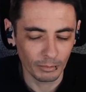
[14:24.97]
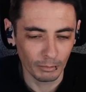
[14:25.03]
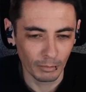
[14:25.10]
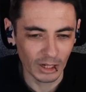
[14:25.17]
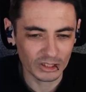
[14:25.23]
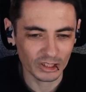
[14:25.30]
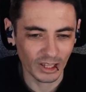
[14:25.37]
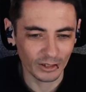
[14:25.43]

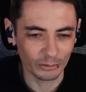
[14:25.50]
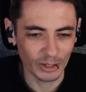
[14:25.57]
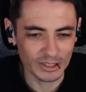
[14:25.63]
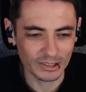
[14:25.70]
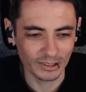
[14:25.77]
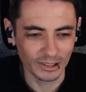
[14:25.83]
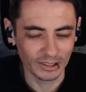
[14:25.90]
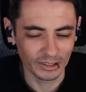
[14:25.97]
Much like
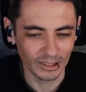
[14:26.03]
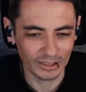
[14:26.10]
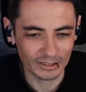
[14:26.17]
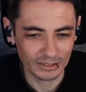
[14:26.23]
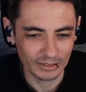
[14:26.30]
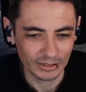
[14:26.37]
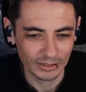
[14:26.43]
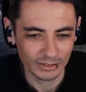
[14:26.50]
wrestling, like
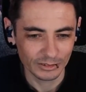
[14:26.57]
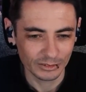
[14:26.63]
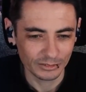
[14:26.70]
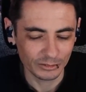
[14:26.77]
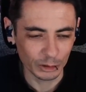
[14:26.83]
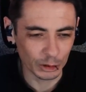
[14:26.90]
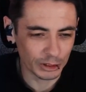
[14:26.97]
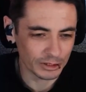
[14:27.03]

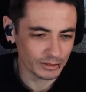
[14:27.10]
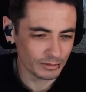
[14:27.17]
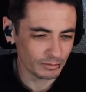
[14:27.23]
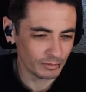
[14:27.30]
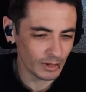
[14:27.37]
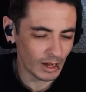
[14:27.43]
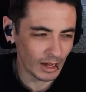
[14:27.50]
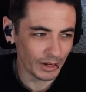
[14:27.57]
you can
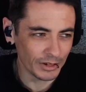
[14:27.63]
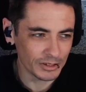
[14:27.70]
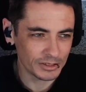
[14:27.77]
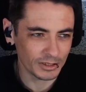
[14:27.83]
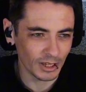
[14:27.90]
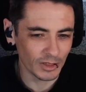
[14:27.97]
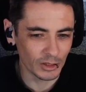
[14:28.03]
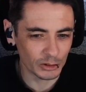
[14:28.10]

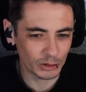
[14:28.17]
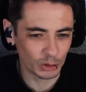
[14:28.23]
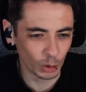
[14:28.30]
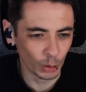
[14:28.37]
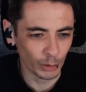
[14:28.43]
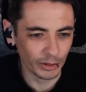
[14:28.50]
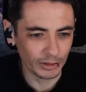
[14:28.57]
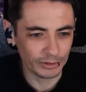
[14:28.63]
understand the
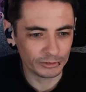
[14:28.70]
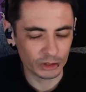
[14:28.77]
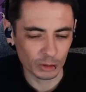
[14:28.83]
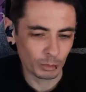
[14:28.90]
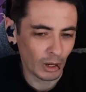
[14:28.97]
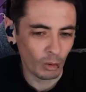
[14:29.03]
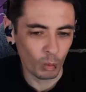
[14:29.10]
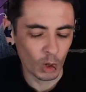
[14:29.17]
story just
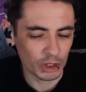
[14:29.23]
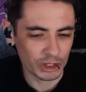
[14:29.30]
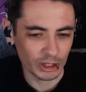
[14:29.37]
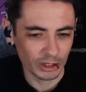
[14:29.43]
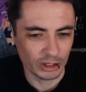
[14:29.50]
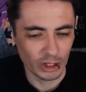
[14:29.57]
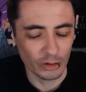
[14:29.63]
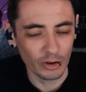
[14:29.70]
by watching
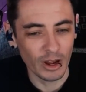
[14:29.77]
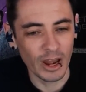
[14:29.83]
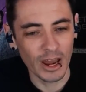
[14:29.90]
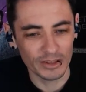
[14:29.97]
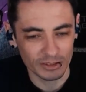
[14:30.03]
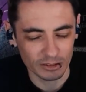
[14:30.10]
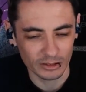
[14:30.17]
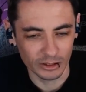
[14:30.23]
it. You don't
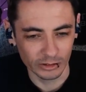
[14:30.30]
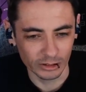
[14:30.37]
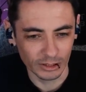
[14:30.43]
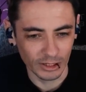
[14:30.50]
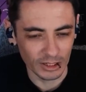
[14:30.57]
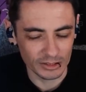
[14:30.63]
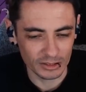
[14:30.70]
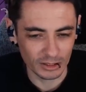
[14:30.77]
necessarily
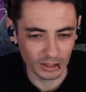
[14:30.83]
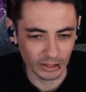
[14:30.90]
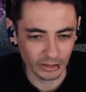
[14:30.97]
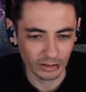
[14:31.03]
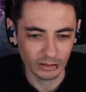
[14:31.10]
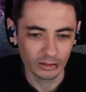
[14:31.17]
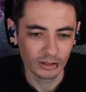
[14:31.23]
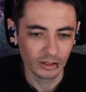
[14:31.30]
need to hear
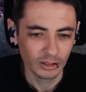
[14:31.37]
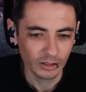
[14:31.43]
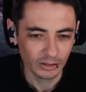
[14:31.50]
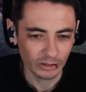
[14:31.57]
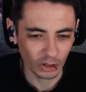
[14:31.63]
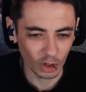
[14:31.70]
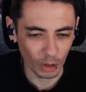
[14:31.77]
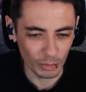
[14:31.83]

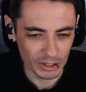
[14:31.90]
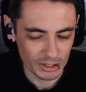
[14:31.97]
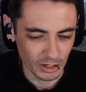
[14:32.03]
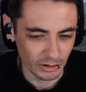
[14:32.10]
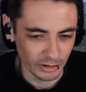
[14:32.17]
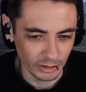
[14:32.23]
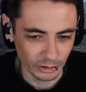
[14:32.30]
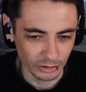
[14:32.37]
the
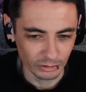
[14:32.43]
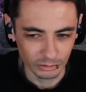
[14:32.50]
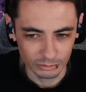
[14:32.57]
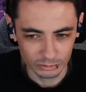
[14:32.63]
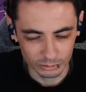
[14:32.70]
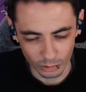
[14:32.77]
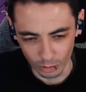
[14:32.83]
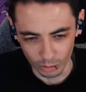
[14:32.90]
commentary and
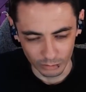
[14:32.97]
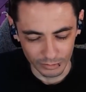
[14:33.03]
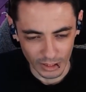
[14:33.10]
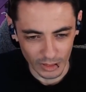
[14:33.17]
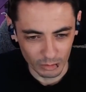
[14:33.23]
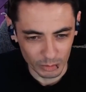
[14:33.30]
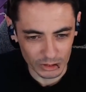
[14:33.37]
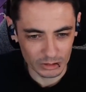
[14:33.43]
all of the
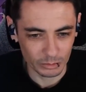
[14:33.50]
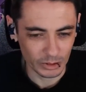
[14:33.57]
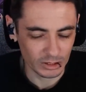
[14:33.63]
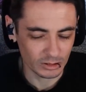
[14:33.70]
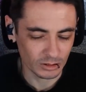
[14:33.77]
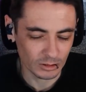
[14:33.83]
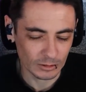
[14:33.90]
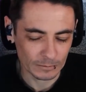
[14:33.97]
other bits and
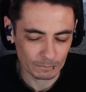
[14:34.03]
pieces.